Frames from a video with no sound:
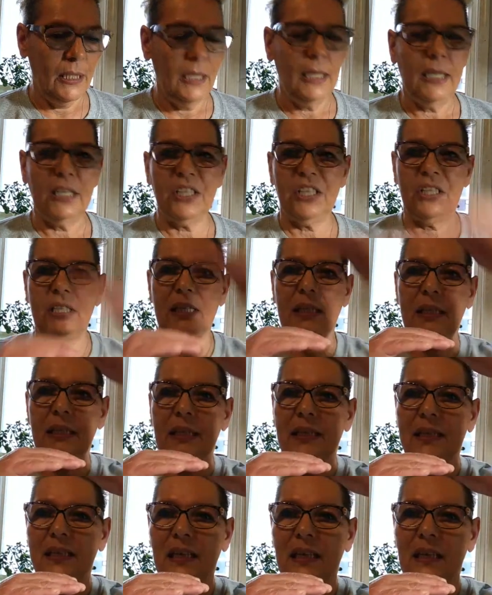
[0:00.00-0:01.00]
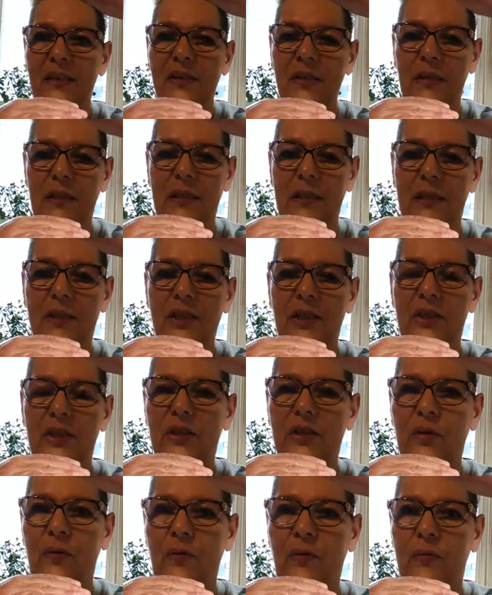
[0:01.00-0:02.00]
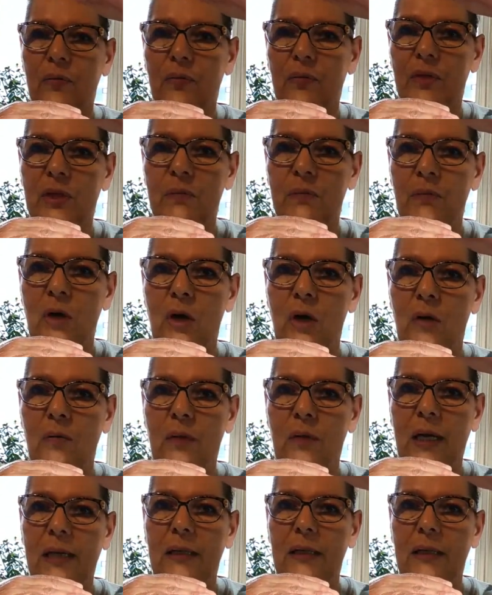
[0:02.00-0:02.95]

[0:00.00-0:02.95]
It's just that the stencil is just so small, right?